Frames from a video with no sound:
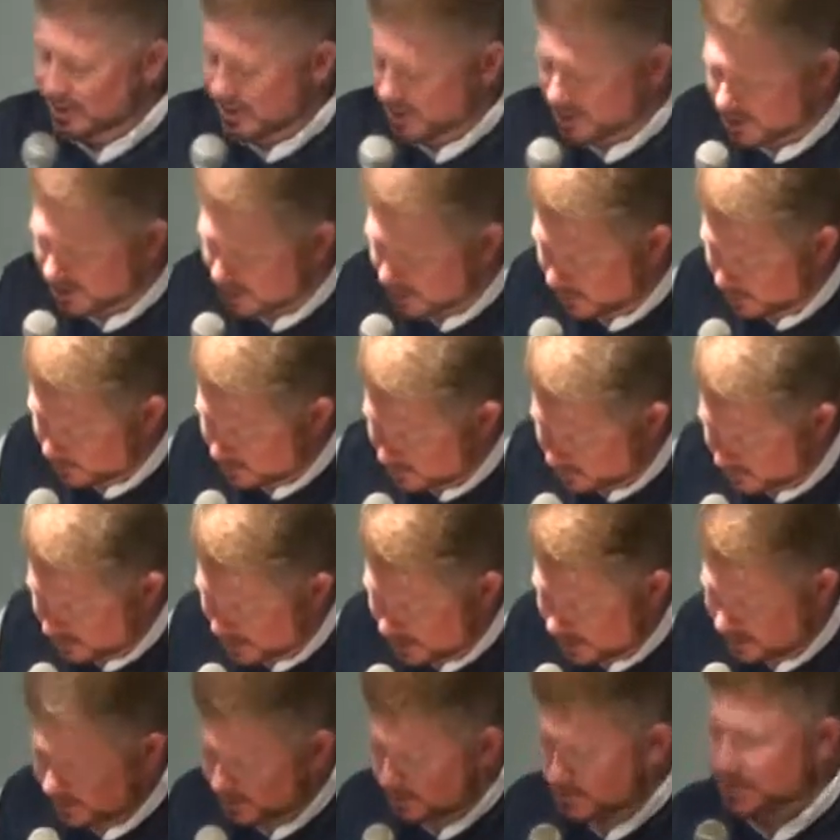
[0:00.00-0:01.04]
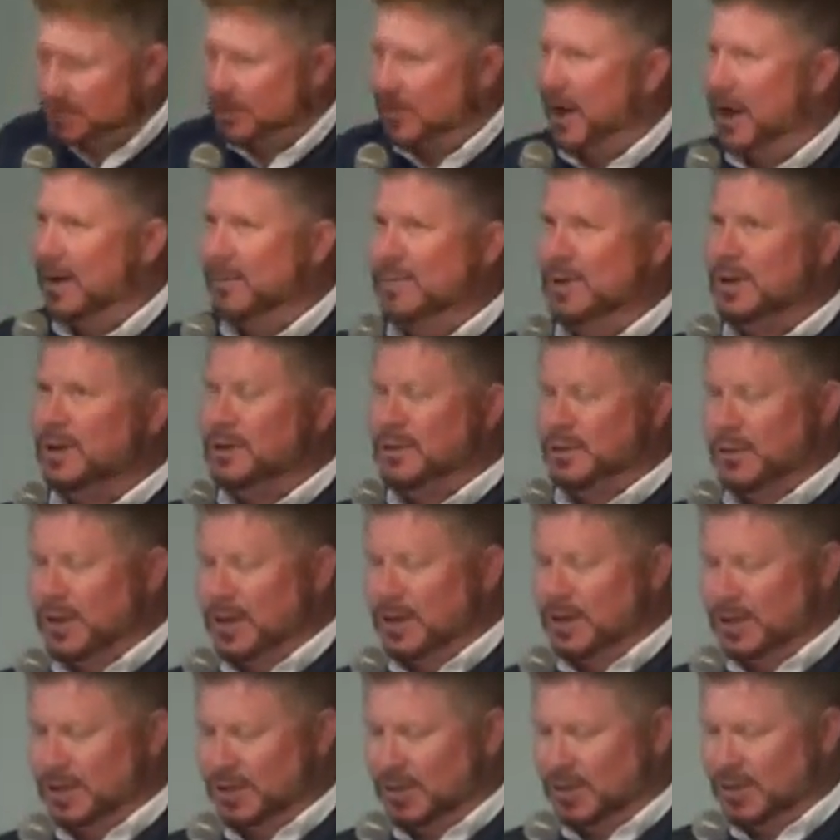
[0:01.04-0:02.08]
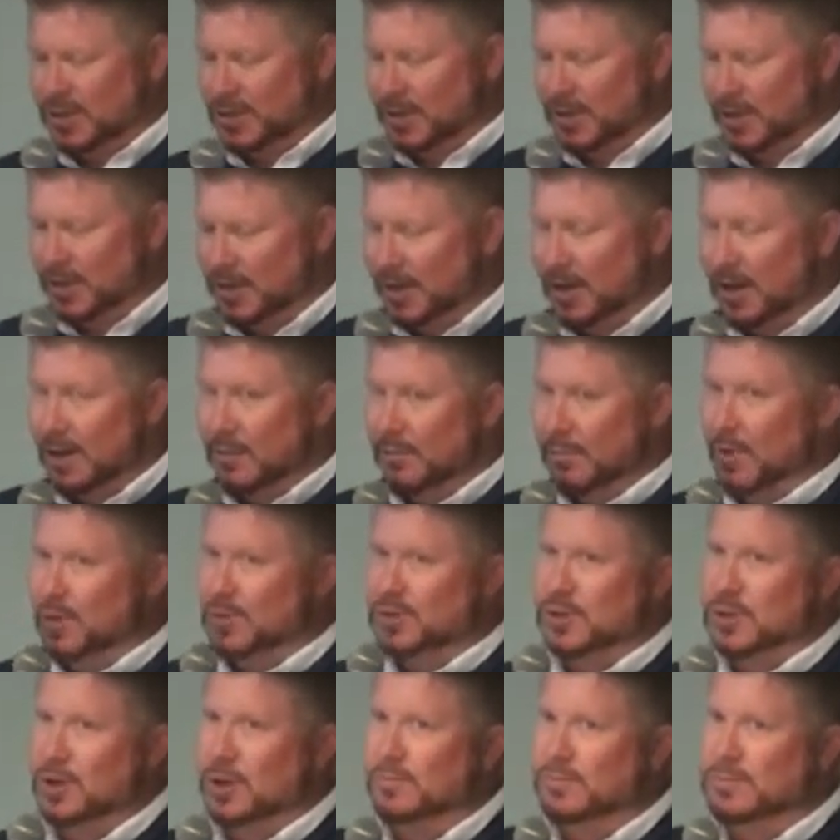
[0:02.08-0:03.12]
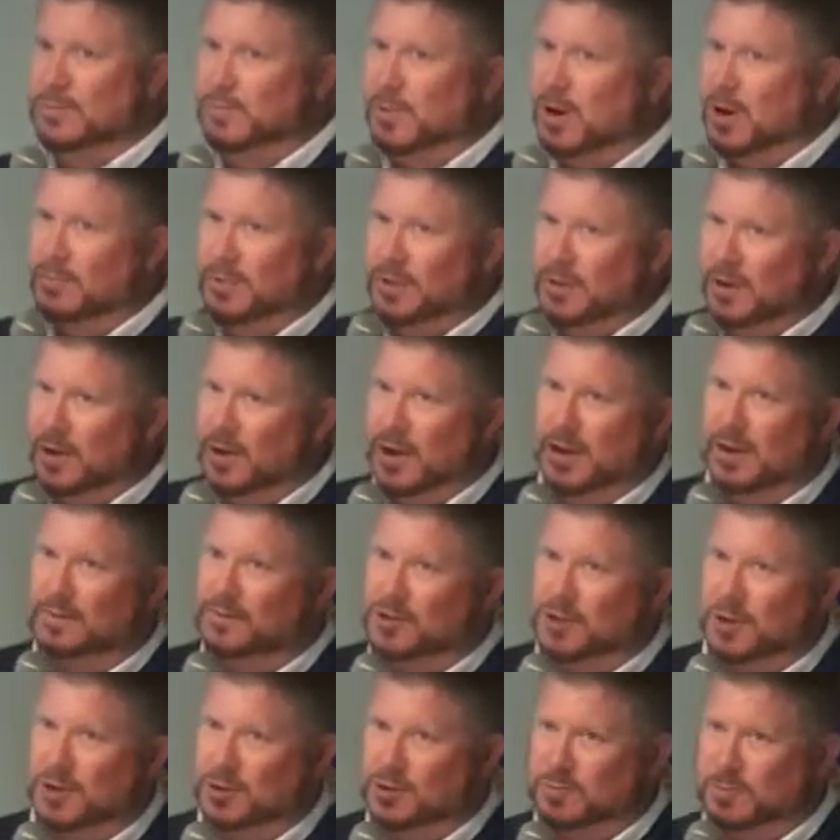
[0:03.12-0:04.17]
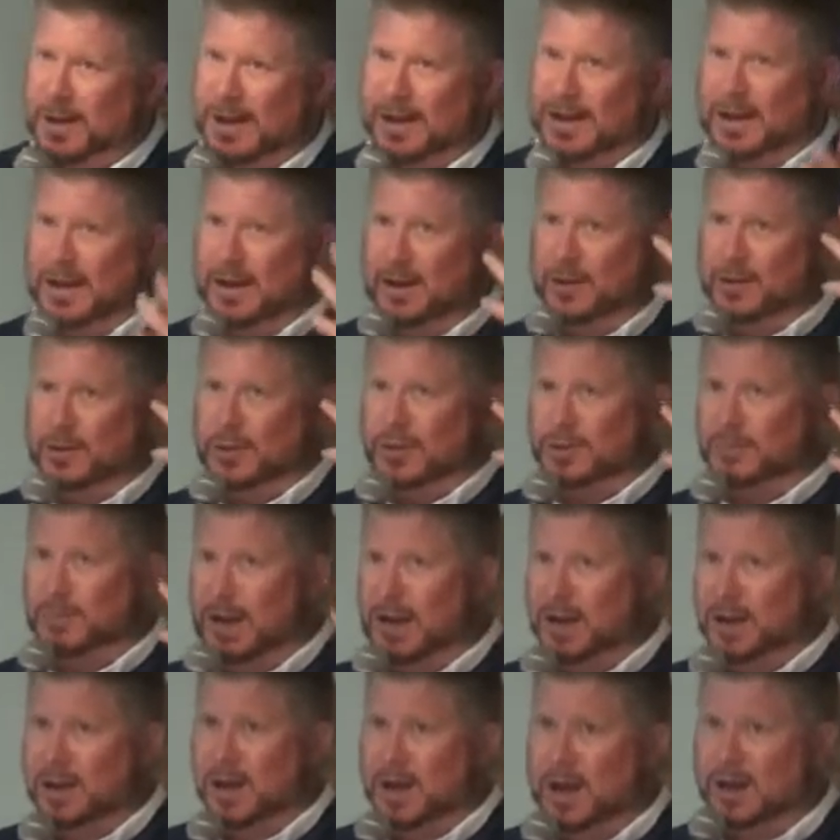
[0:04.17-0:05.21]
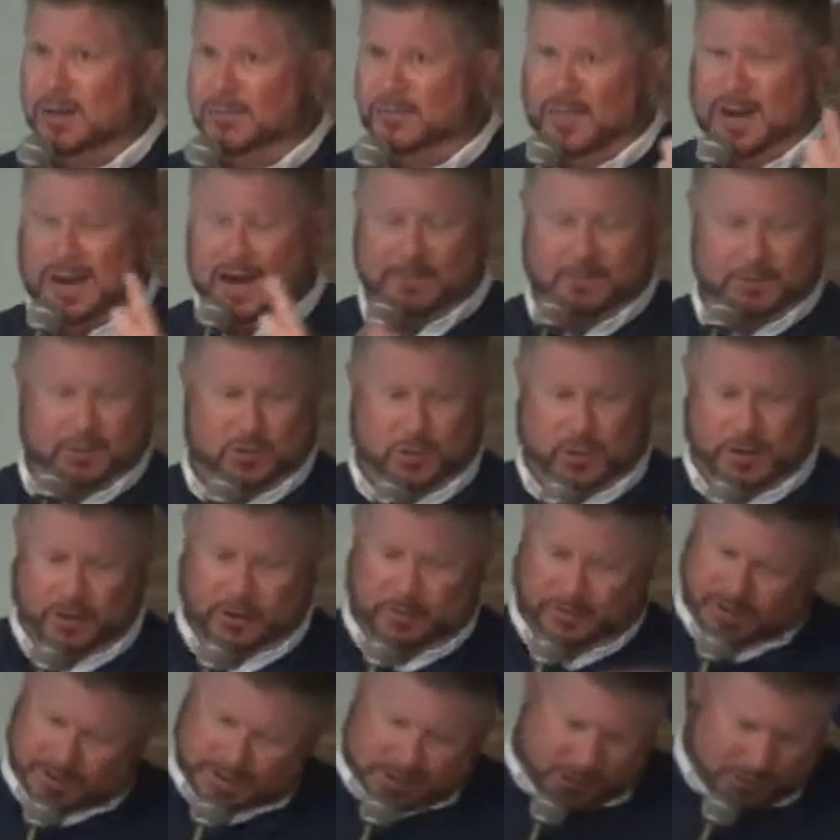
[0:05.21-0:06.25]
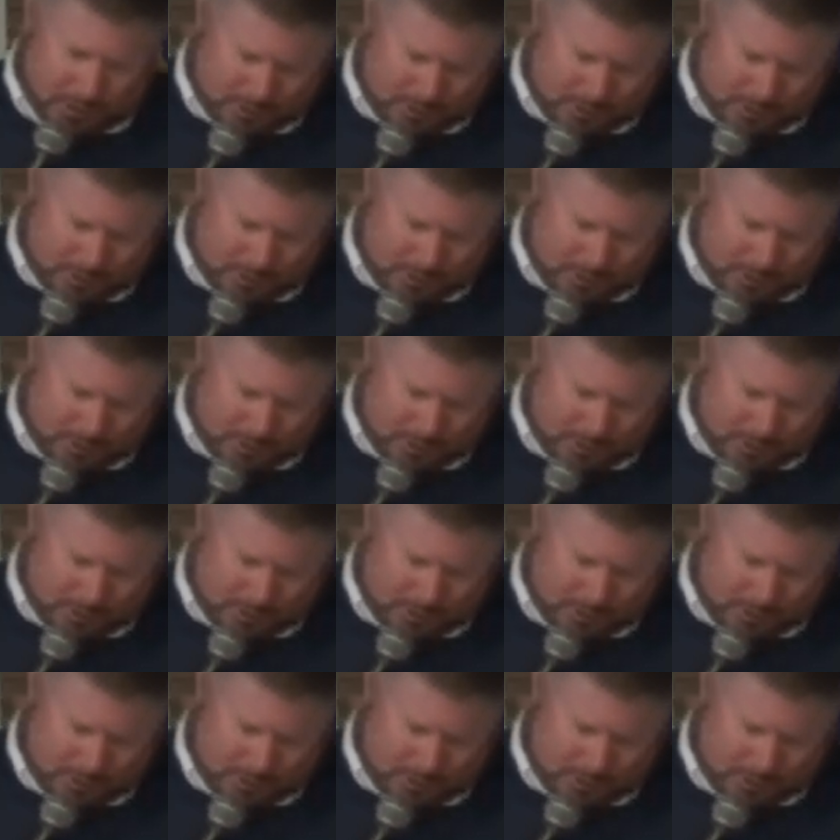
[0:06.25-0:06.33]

That's so traditional, trapped in traditions. Most of them's probably done left church by now, because by God, at 5 to 12, it's